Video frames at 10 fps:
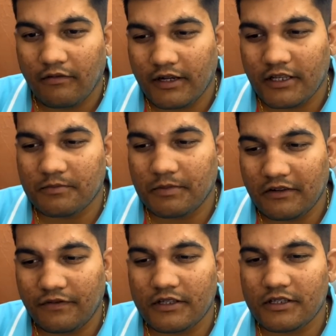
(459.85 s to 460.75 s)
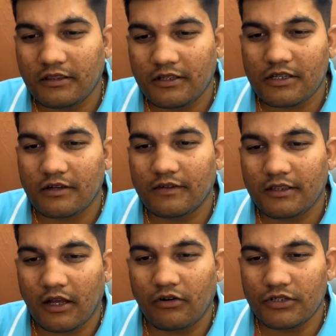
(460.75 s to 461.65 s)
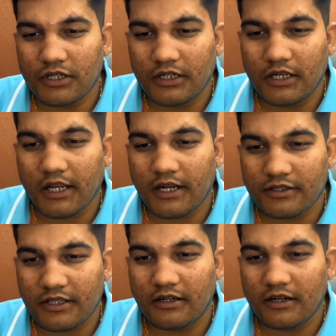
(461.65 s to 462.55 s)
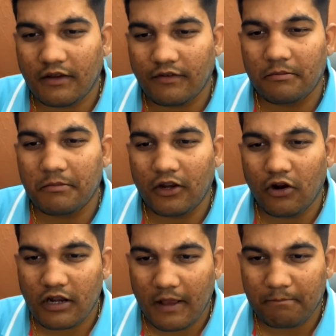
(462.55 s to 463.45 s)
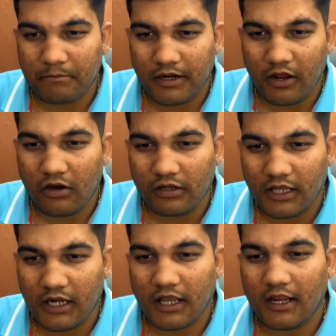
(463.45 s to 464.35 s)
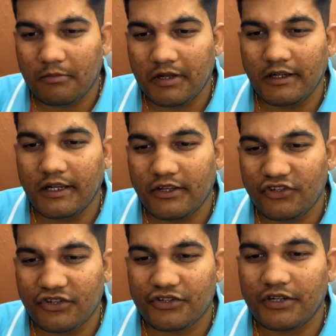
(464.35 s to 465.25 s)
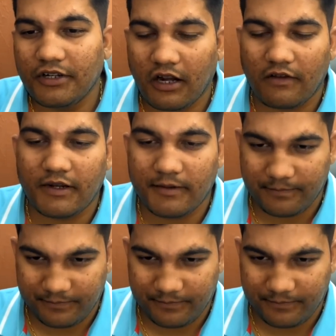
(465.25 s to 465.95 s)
Whereas benefics in the seventh house indicates that travel may not happen or there can be dangers in travel.